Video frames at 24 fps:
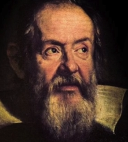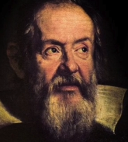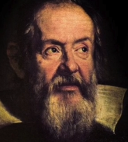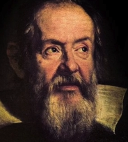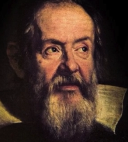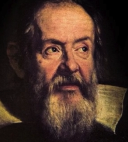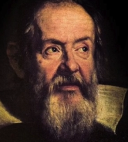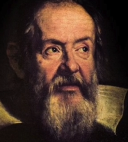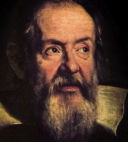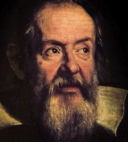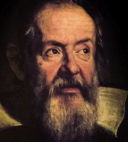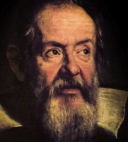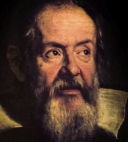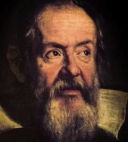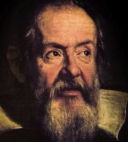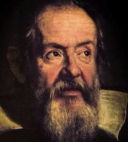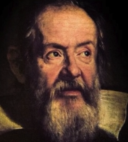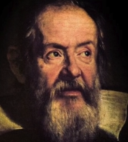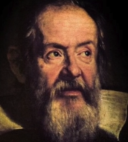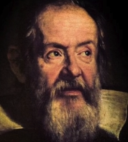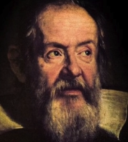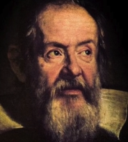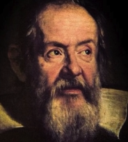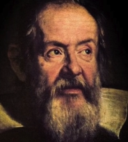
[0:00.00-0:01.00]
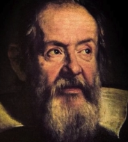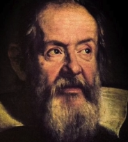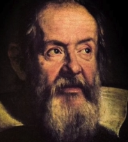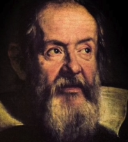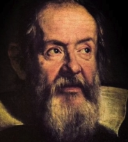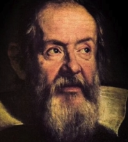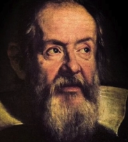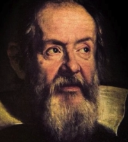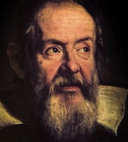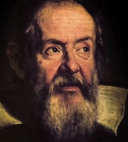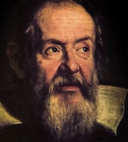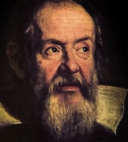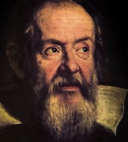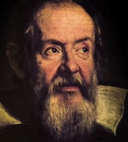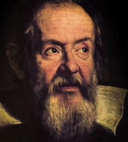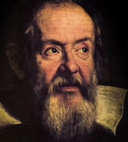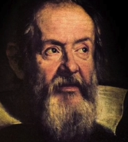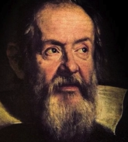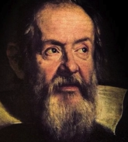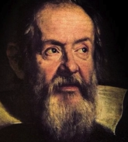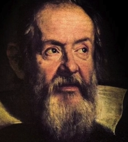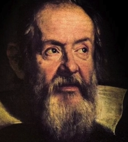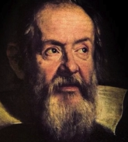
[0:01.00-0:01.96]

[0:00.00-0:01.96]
Nothing is said.